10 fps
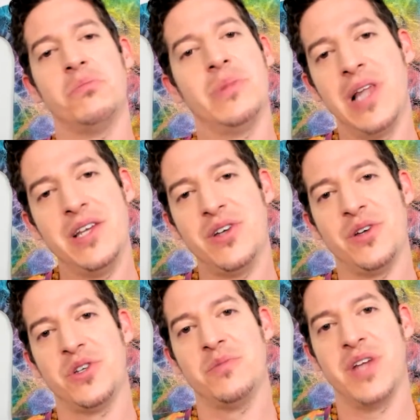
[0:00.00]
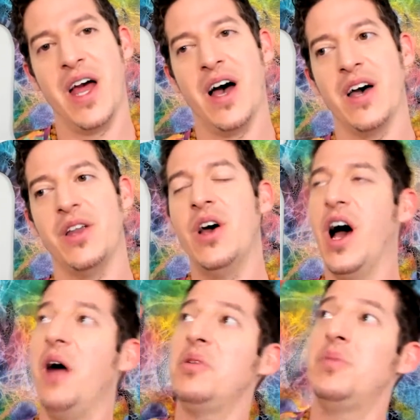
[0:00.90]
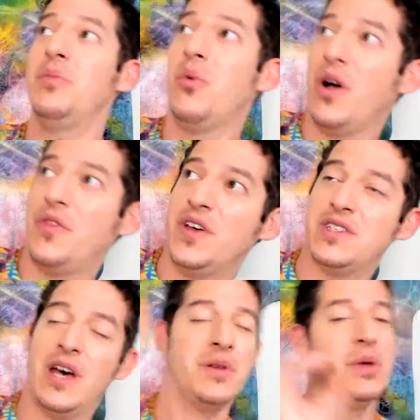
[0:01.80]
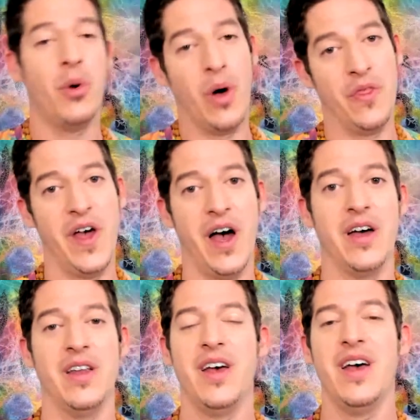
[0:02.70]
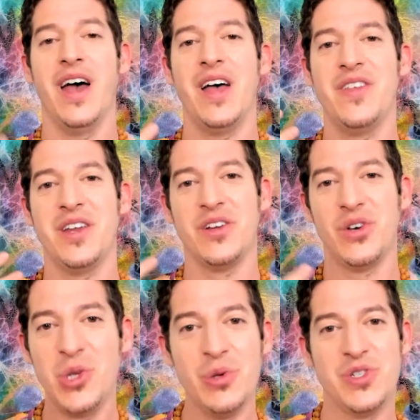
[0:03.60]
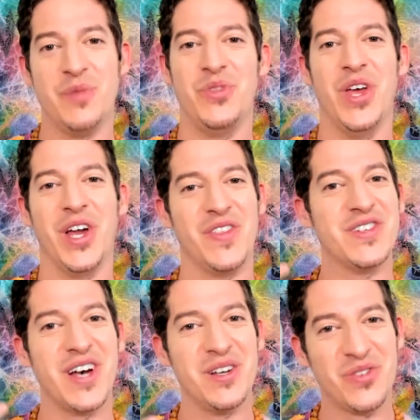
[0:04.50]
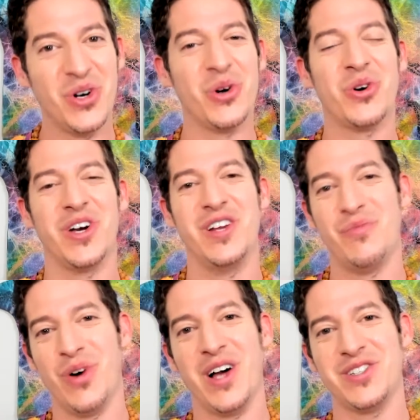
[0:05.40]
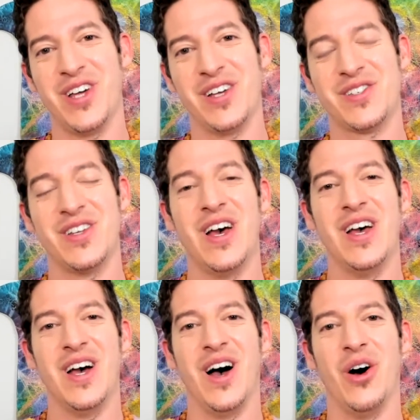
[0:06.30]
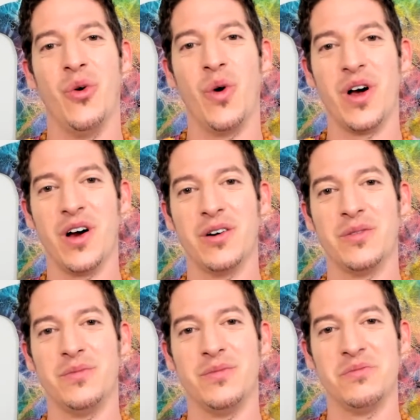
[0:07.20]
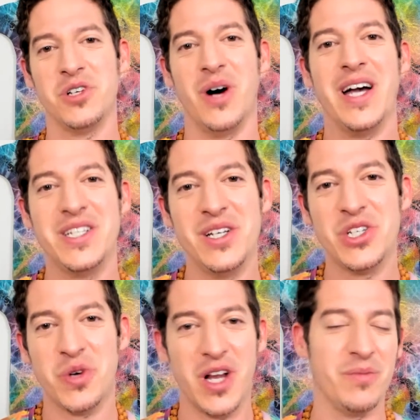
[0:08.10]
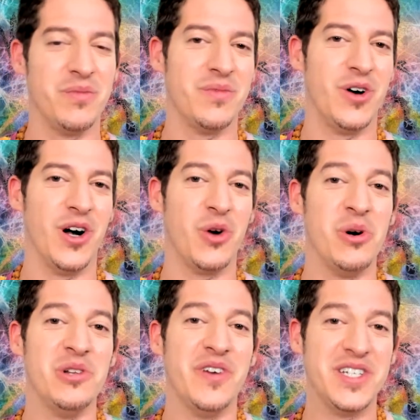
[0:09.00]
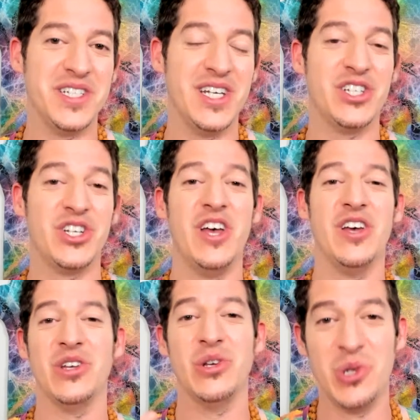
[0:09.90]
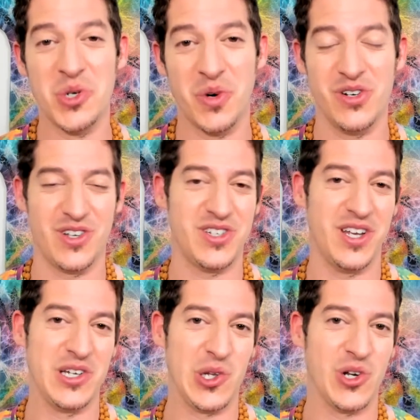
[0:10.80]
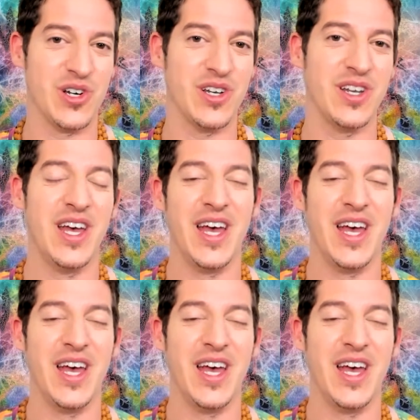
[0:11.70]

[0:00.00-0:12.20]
less awesome to add? How many people want this? How many people want that? And then include something in this kind of co-creative process where I teach what I'm qualified to teach, you learn what you're excited to learn,